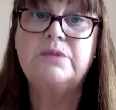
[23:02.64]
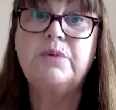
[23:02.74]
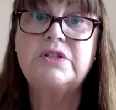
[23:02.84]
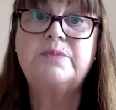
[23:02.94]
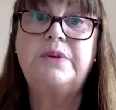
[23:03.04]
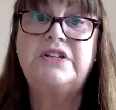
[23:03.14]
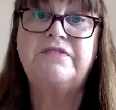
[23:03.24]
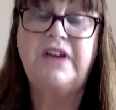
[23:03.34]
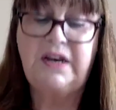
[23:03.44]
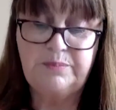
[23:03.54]
must be
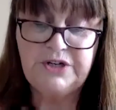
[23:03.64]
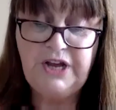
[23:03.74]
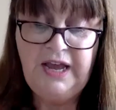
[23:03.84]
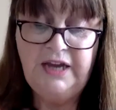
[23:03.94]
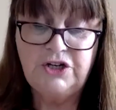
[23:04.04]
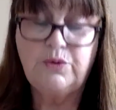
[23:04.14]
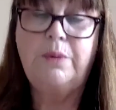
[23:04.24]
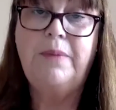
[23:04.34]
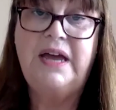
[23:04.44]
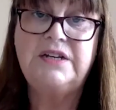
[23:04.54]
developed into a
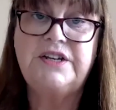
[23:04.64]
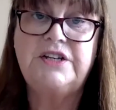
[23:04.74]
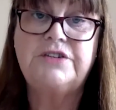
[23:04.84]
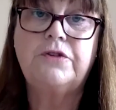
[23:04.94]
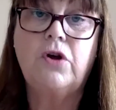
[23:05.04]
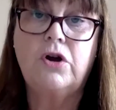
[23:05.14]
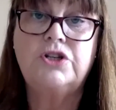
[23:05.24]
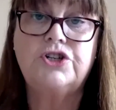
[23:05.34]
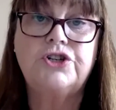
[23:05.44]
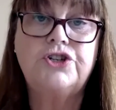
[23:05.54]
mandate for
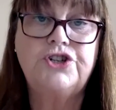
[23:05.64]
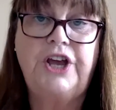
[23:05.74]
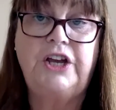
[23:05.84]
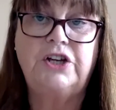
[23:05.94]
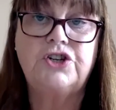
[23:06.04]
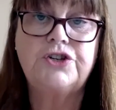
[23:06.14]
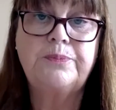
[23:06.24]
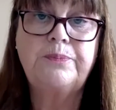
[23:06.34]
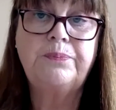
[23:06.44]
urgent change.